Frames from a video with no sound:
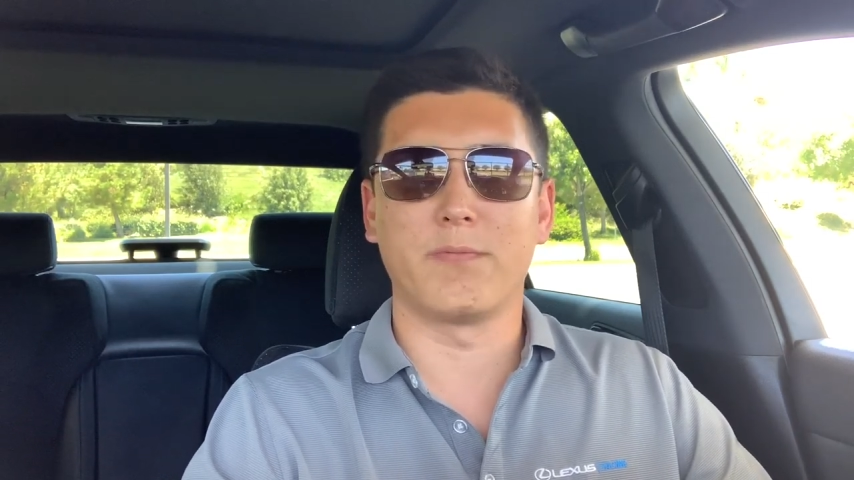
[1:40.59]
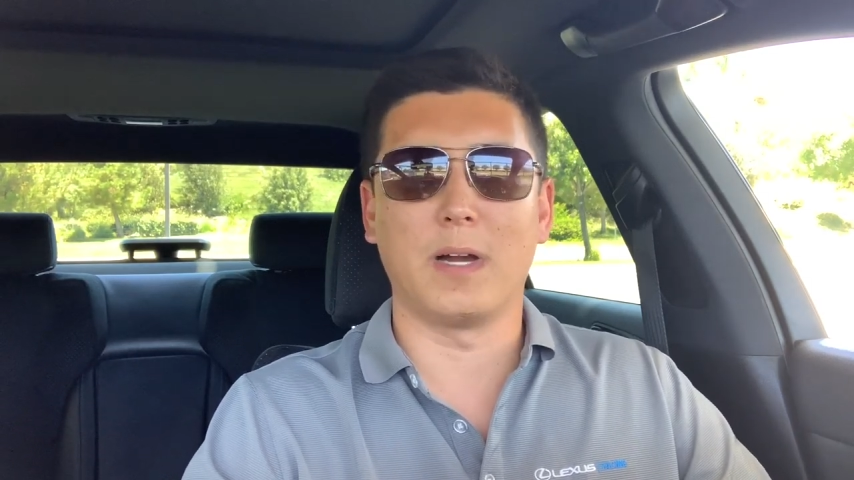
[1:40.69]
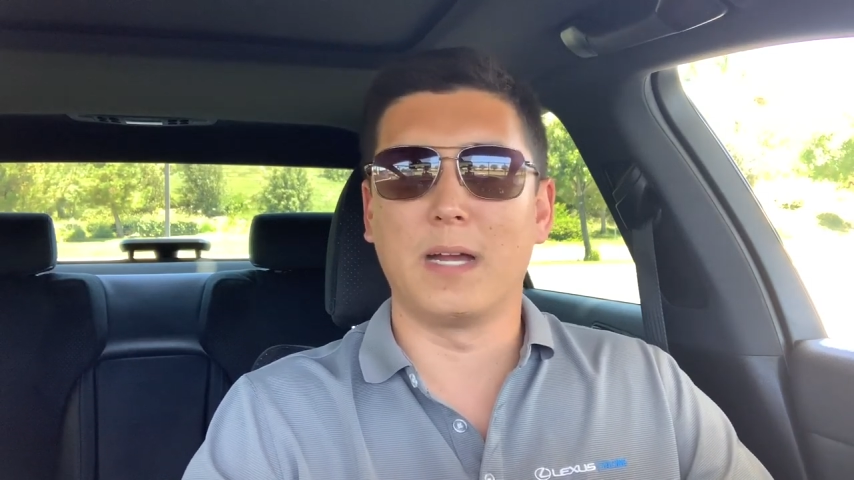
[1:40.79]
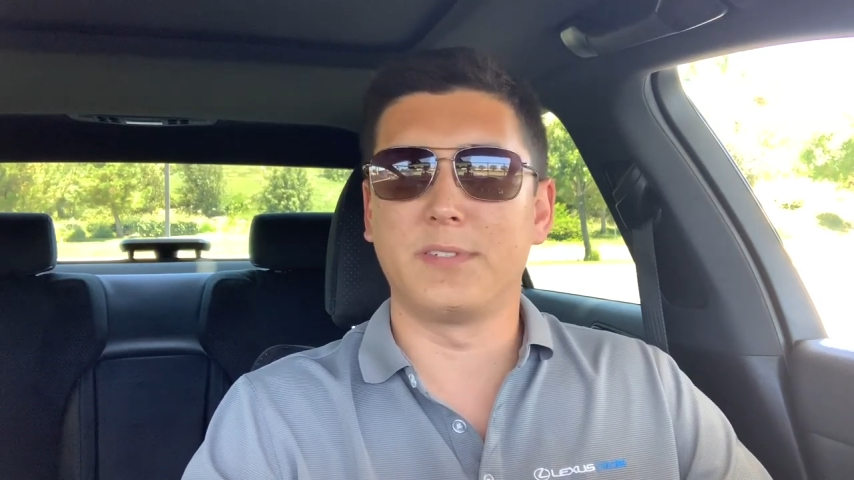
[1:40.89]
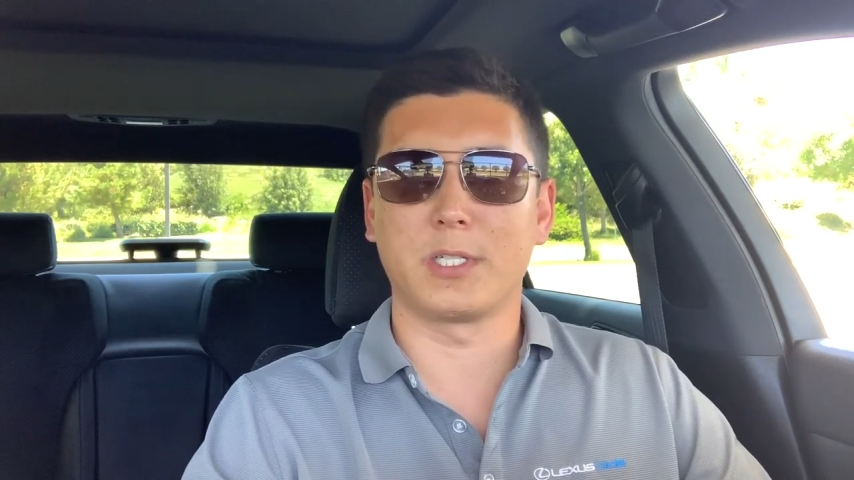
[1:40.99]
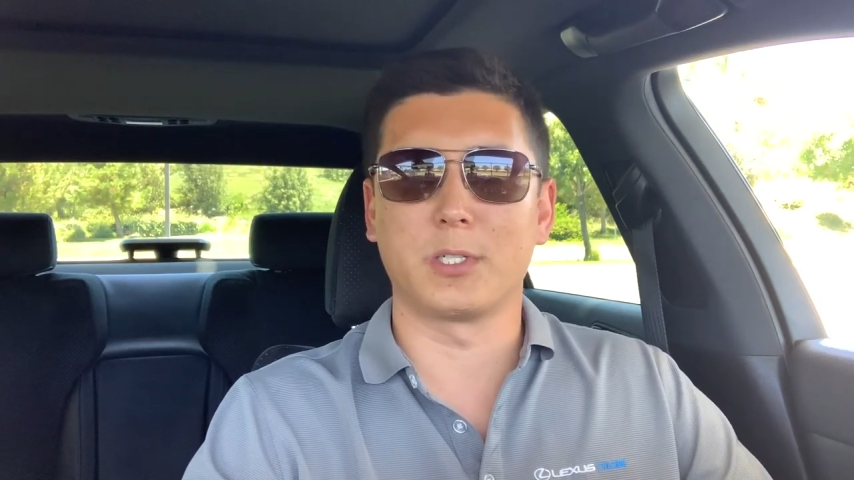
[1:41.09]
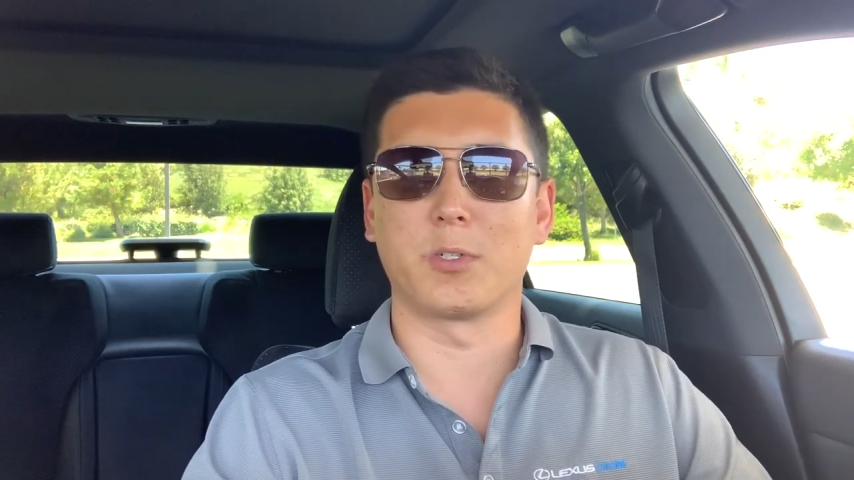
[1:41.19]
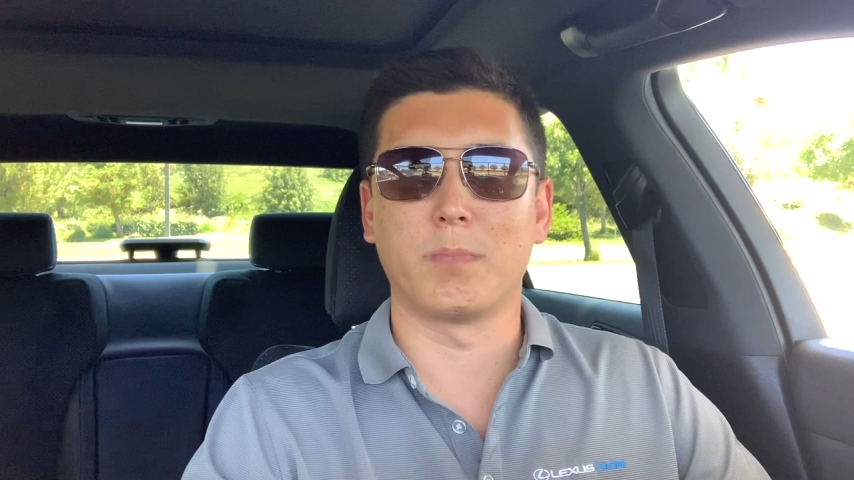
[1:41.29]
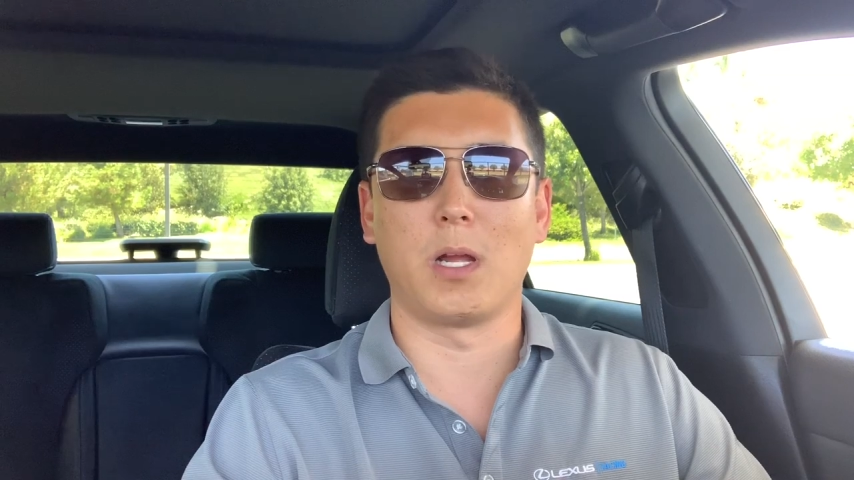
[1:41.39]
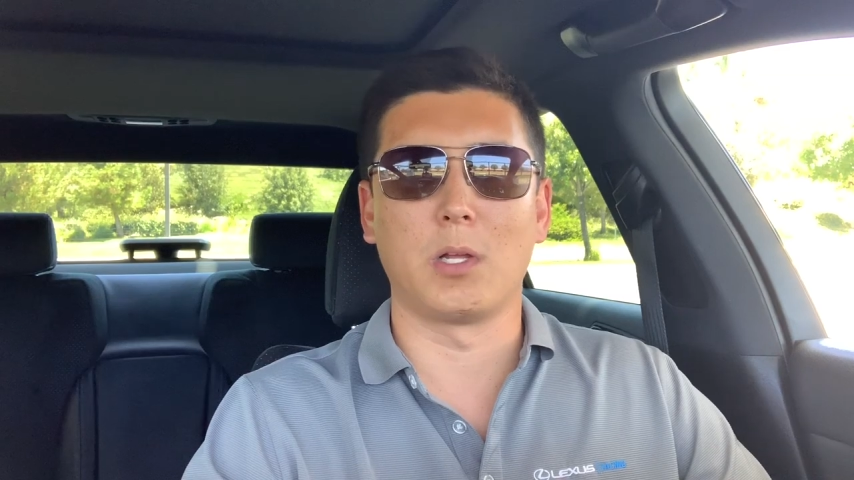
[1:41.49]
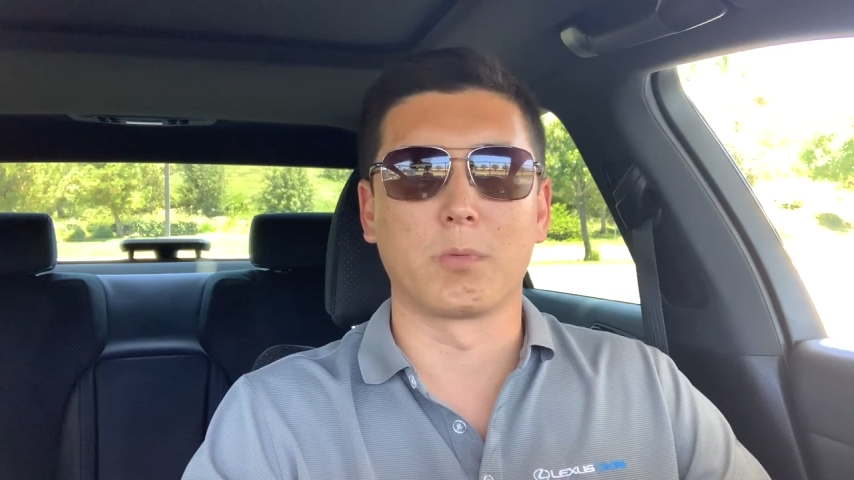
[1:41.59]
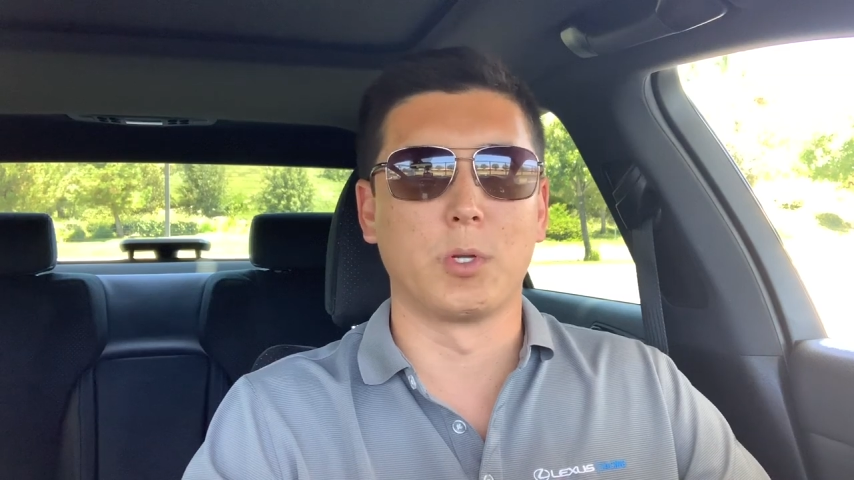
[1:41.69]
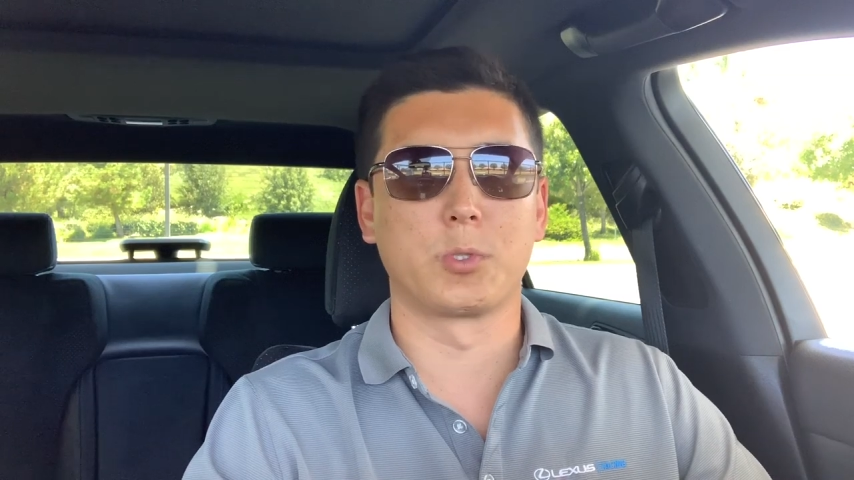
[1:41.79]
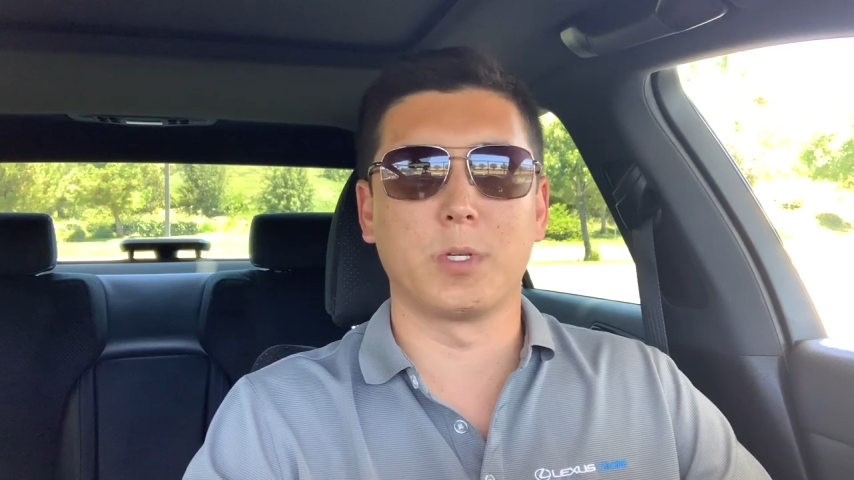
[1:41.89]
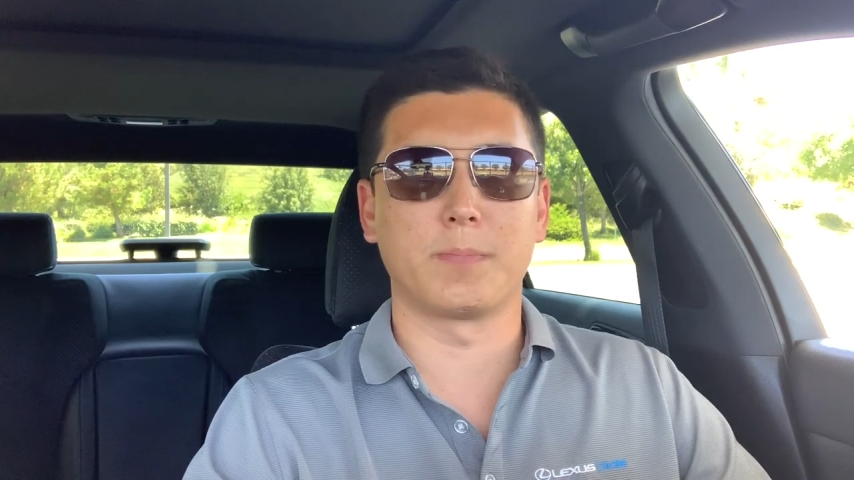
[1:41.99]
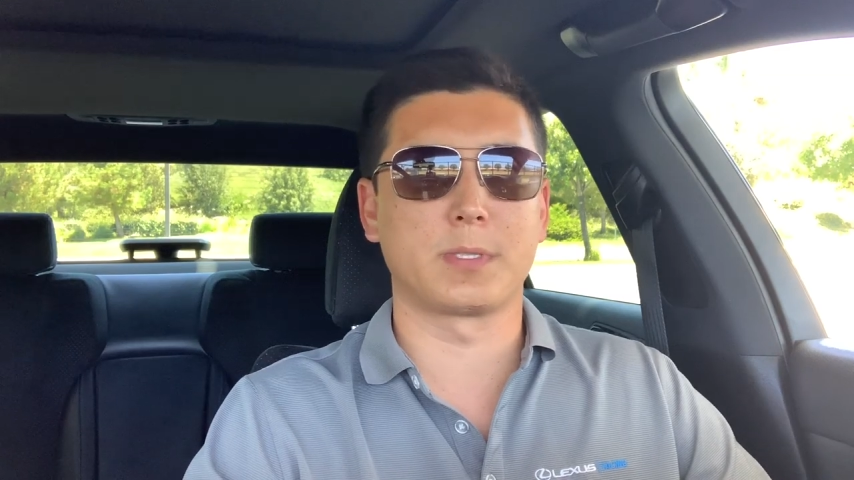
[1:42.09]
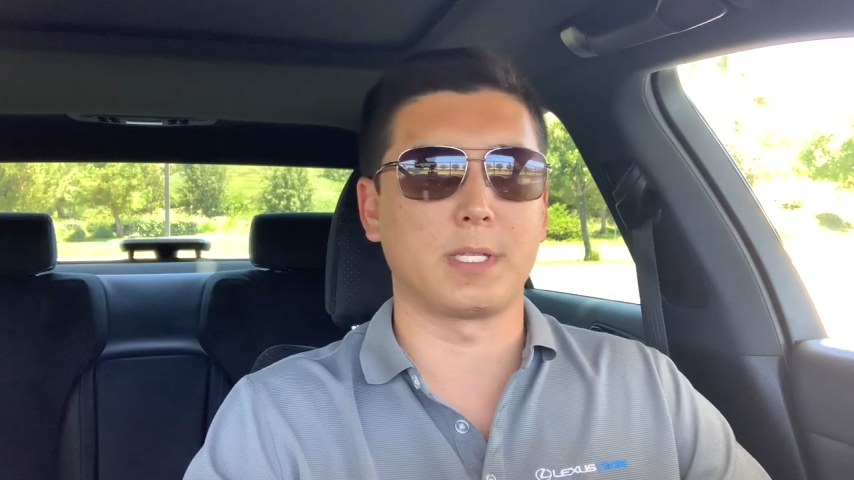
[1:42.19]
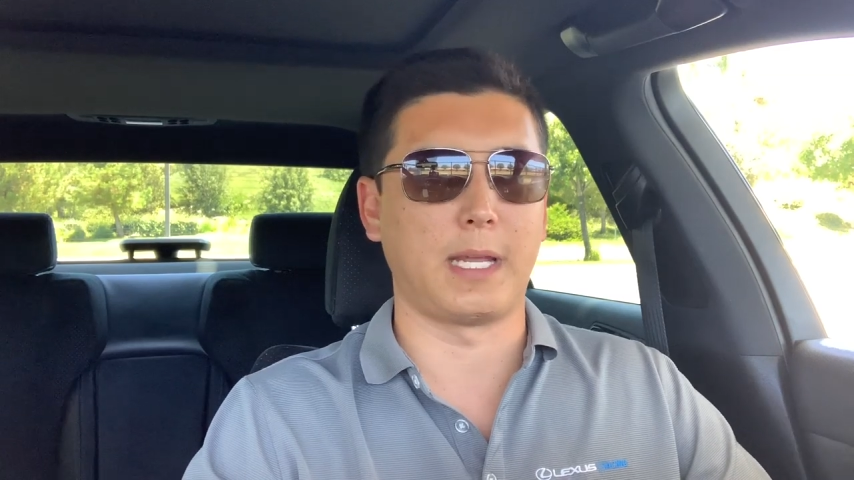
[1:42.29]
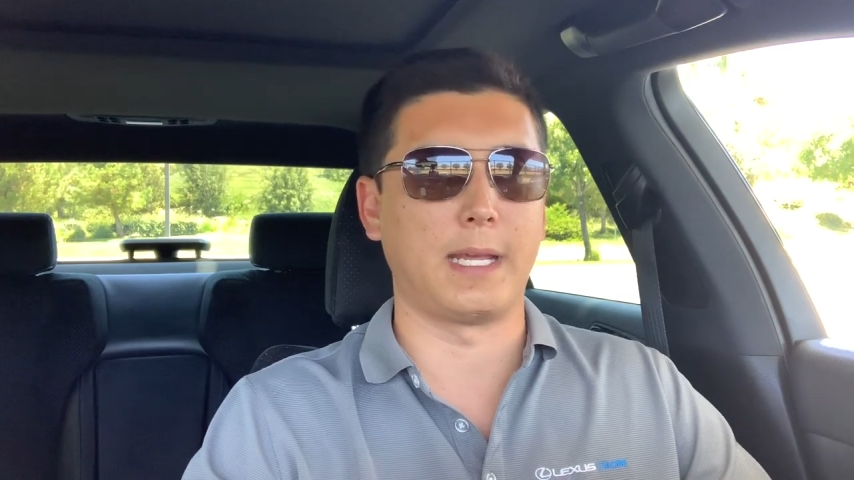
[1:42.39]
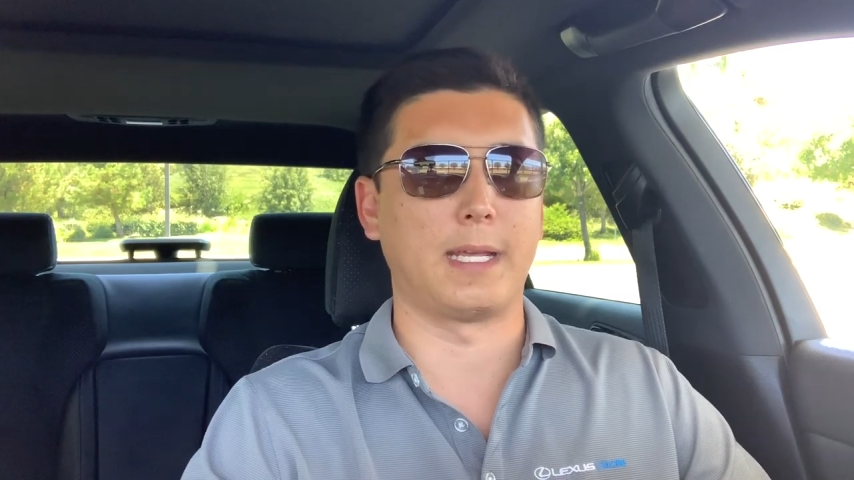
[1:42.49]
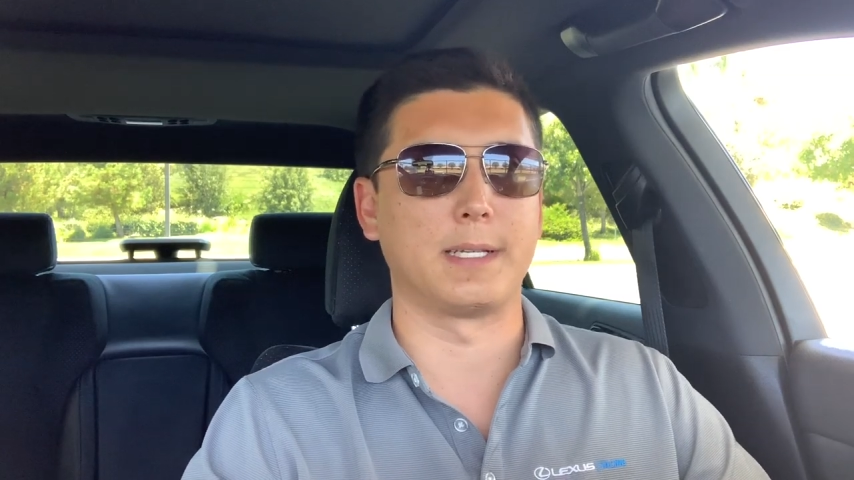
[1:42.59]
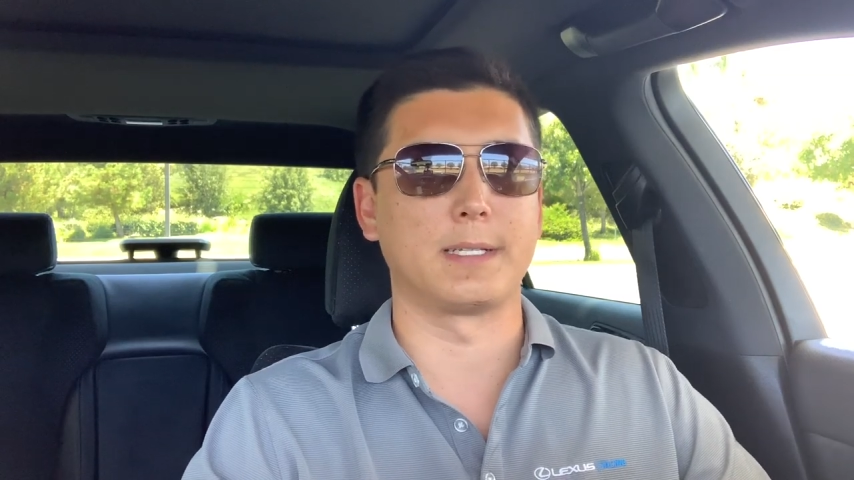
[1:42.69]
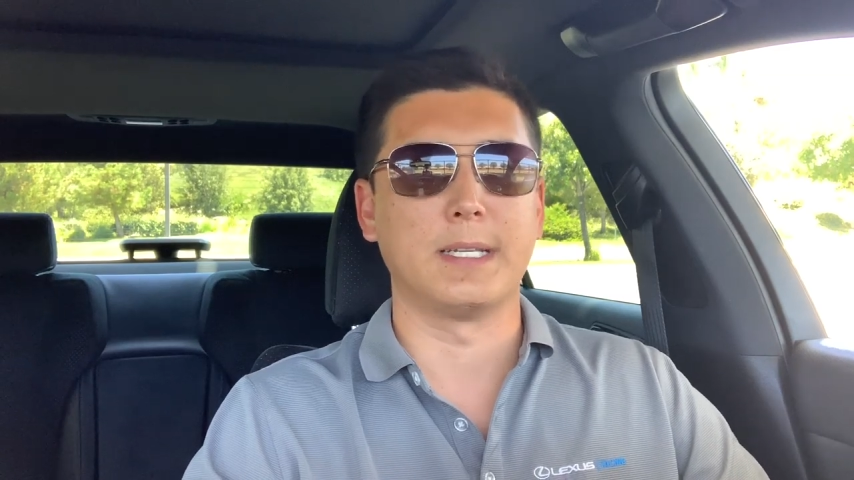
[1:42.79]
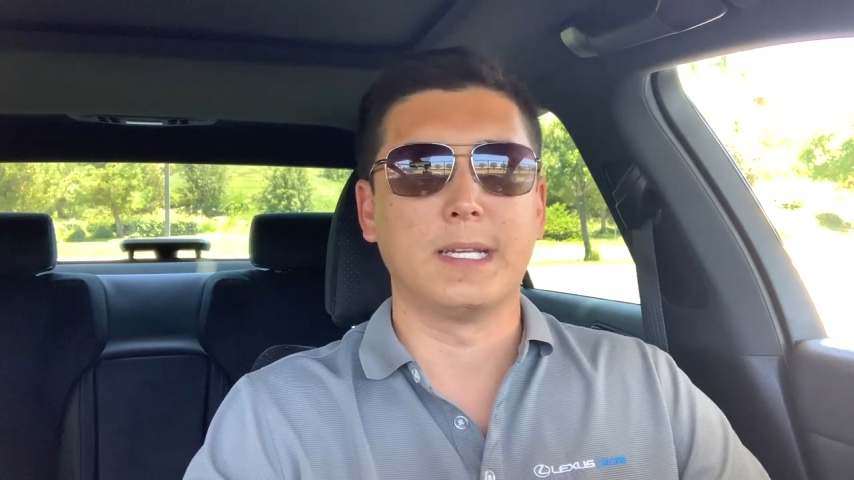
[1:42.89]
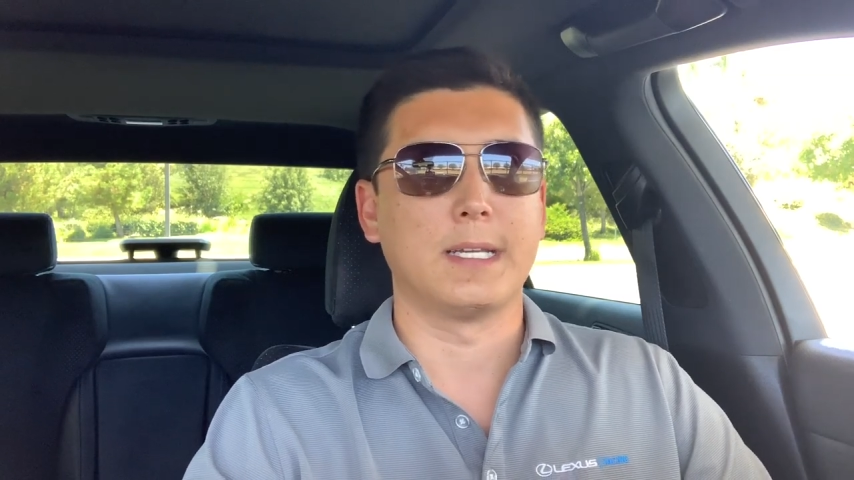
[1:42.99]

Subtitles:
500-600 mile road trips, and